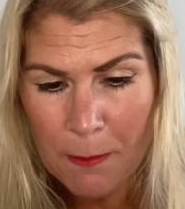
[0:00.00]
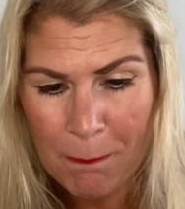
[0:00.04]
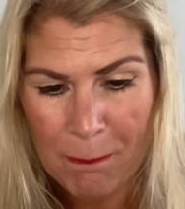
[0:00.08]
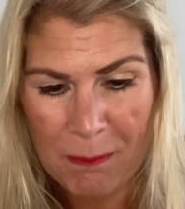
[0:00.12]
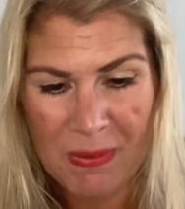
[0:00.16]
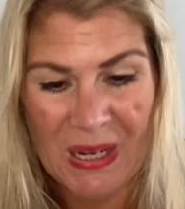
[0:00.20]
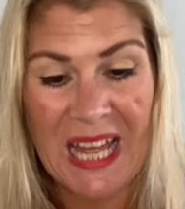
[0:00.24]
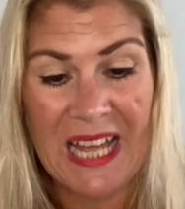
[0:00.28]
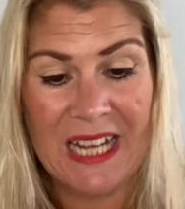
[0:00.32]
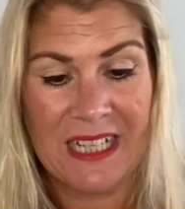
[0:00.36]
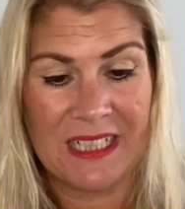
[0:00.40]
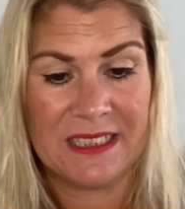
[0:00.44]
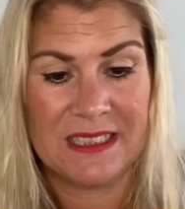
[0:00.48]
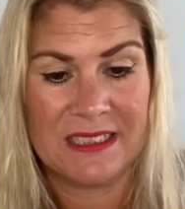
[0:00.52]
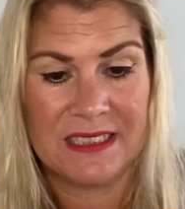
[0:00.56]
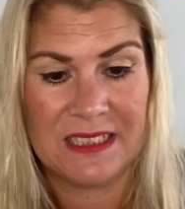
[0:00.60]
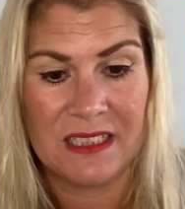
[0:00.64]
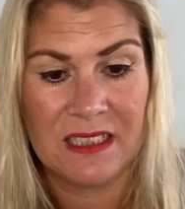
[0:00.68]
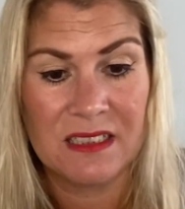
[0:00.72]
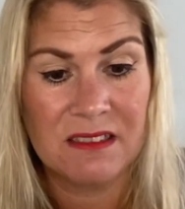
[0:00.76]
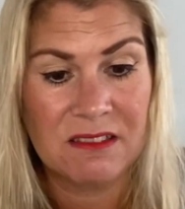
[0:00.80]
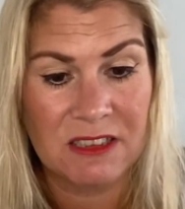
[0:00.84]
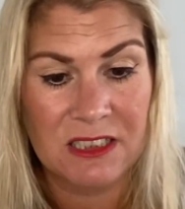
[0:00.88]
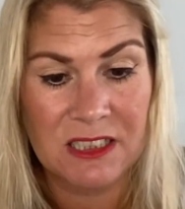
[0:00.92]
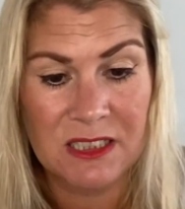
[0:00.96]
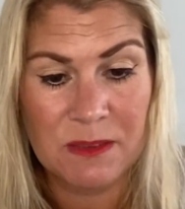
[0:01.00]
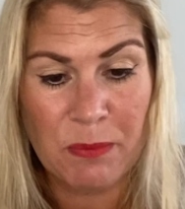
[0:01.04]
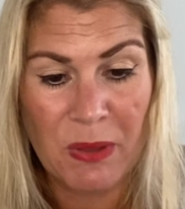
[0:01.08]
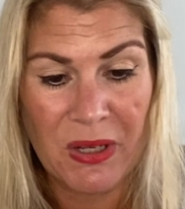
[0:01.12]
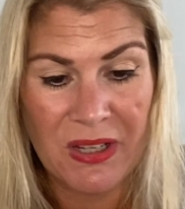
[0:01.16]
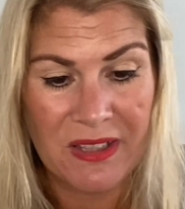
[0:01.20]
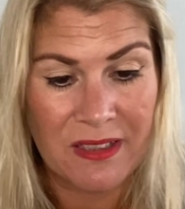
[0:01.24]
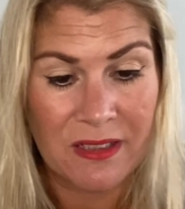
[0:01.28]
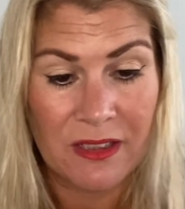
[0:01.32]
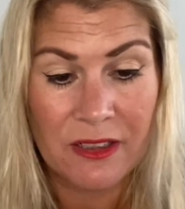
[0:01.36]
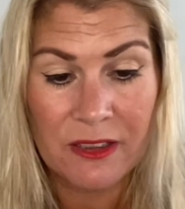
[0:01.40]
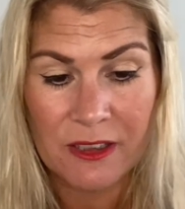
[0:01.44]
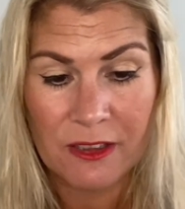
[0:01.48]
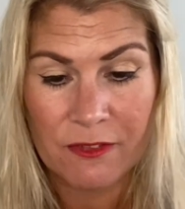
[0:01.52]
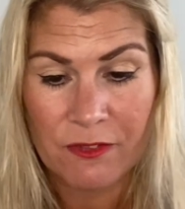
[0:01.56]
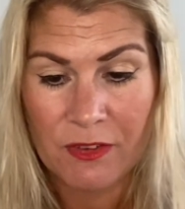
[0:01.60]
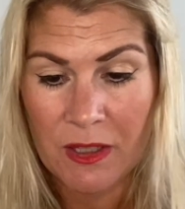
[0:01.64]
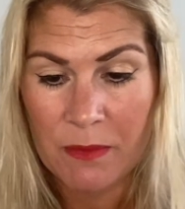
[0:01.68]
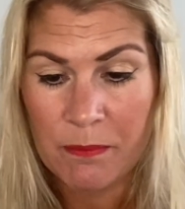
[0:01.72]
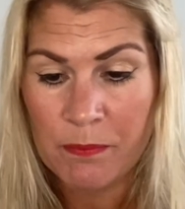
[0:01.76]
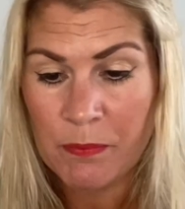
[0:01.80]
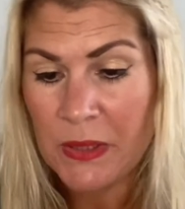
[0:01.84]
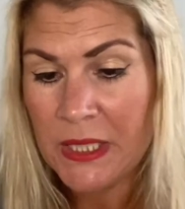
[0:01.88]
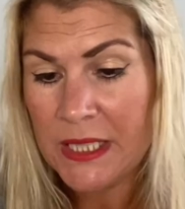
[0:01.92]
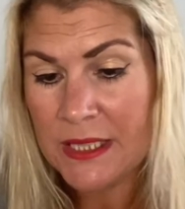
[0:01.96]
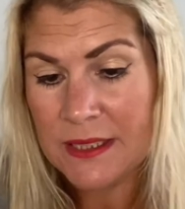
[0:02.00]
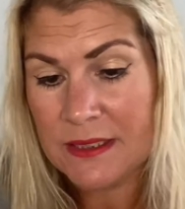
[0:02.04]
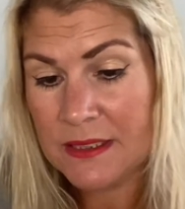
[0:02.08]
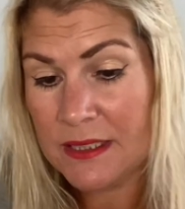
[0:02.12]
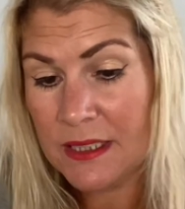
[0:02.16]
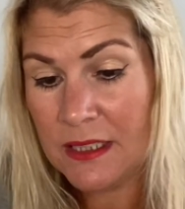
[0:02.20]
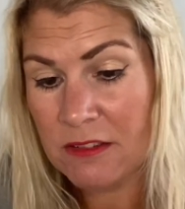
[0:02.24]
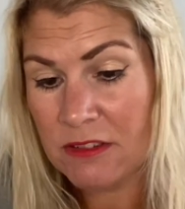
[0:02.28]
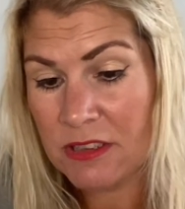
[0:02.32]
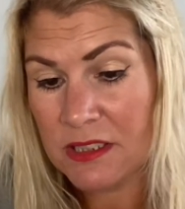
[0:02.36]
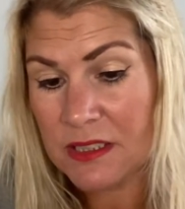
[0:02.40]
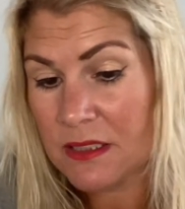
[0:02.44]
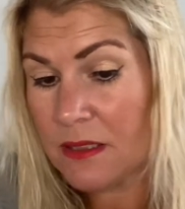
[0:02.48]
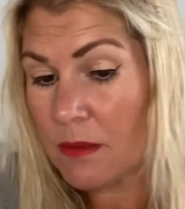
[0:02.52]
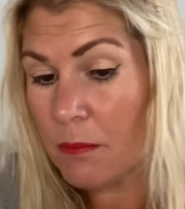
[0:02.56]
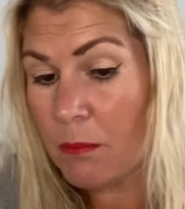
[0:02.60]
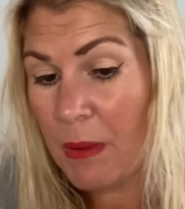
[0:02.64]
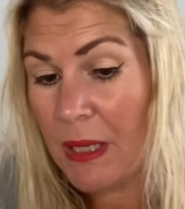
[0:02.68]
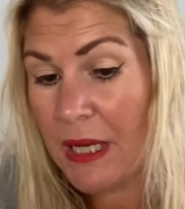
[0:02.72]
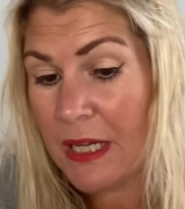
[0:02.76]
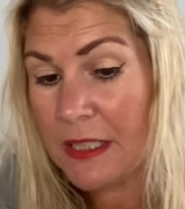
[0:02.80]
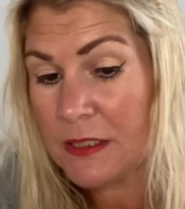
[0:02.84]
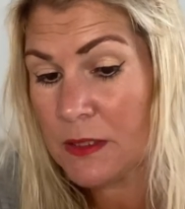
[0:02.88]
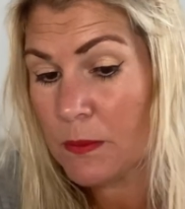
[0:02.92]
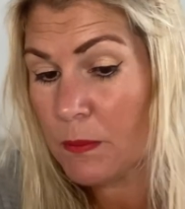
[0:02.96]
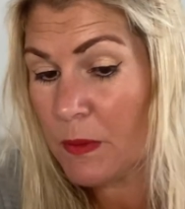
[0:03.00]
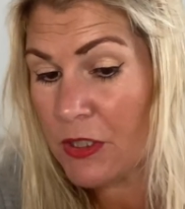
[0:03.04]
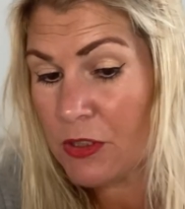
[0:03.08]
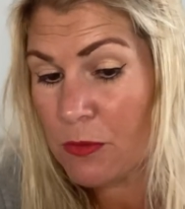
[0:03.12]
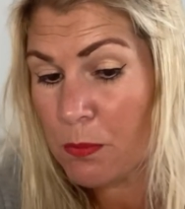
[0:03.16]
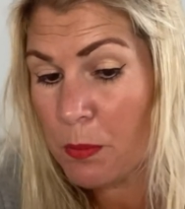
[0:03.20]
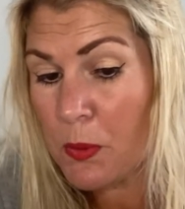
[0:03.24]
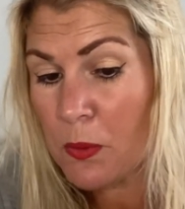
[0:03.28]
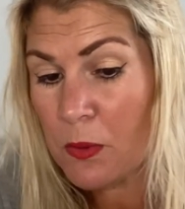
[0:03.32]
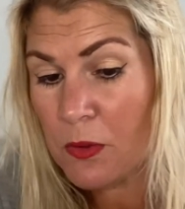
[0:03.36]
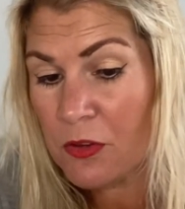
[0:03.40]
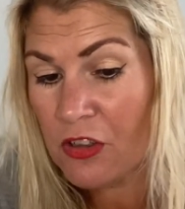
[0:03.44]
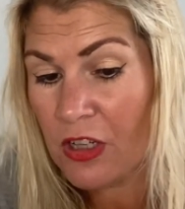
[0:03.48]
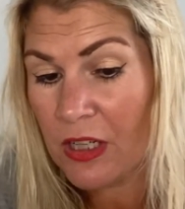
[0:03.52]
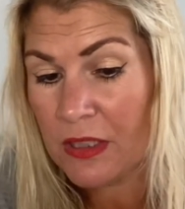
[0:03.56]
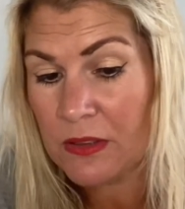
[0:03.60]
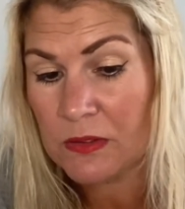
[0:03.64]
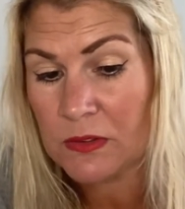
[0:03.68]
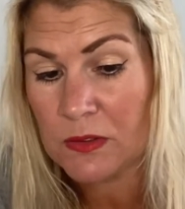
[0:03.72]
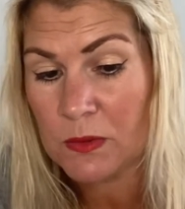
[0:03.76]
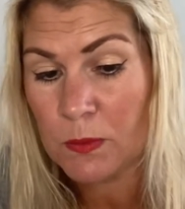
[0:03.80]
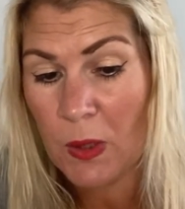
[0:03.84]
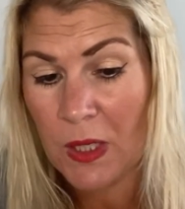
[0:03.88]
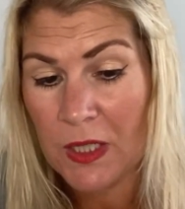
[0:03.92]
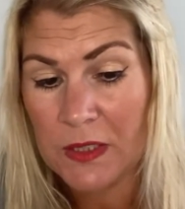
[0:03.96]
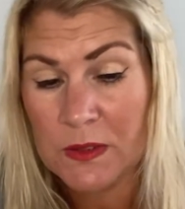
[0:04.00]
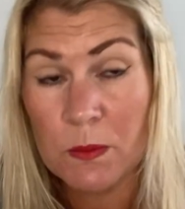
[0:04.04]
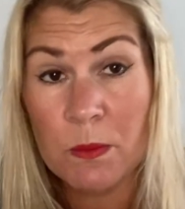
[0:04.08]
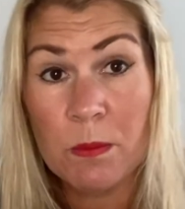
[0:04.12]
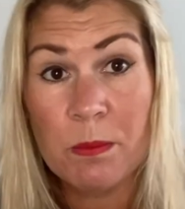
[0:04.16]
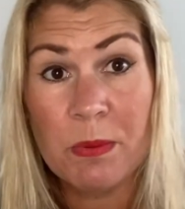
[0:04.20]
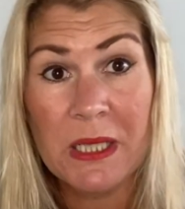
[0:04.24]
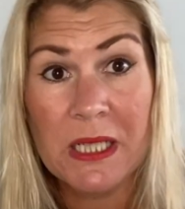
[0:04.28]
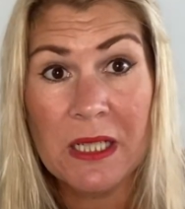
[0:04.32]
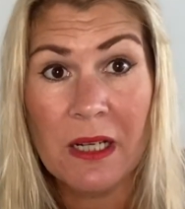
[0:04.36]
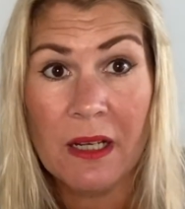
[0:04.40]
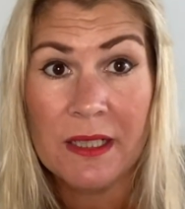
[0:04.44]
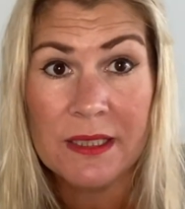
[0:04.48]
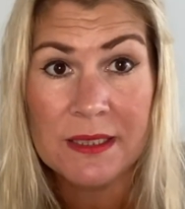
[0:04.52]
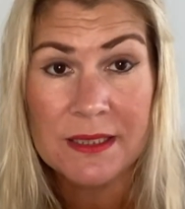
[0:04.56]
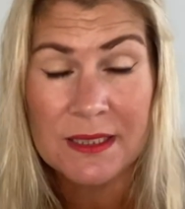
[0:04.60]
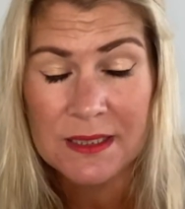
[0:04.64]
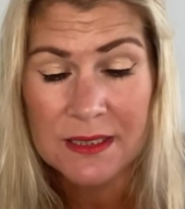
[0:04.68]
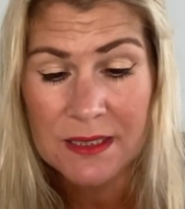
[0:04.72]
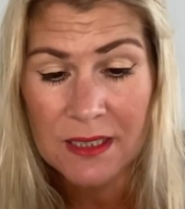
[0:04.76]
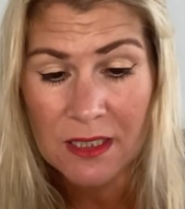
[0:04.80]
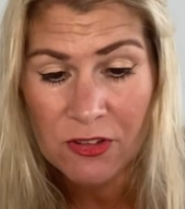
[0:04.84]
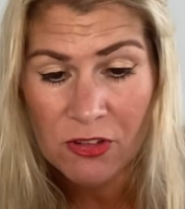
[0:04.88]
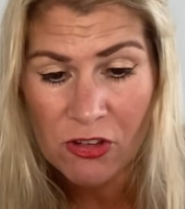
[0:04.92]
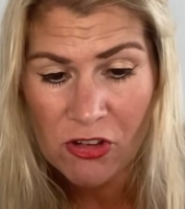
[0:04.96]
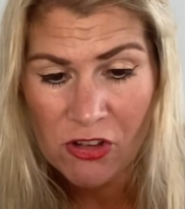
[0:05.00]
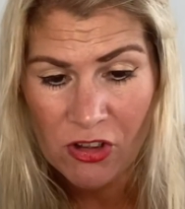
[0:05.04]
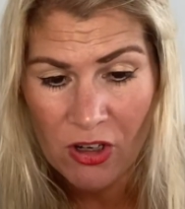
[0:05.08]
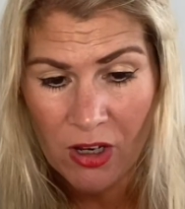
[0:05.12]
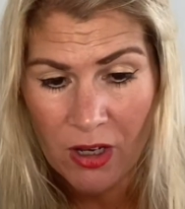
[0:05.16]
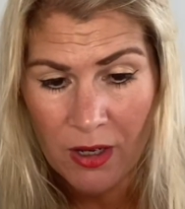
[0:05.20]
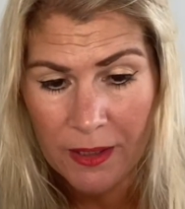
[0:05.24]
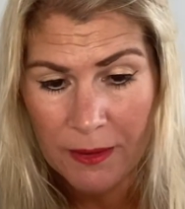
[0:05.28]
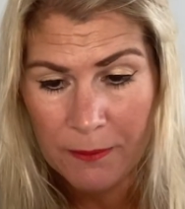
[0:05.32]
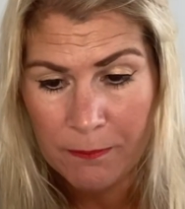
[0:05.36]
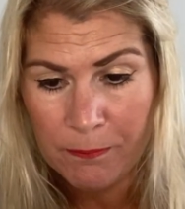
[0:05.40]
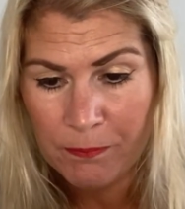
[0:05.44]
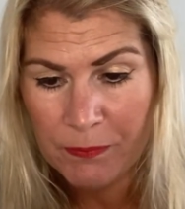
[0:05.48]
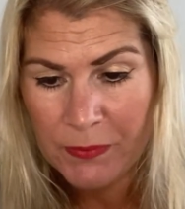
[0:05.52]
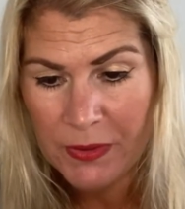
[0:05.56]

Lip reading: black secrets by the look of him, secrets compared to which poor Jekyll's worst would be like sunshine.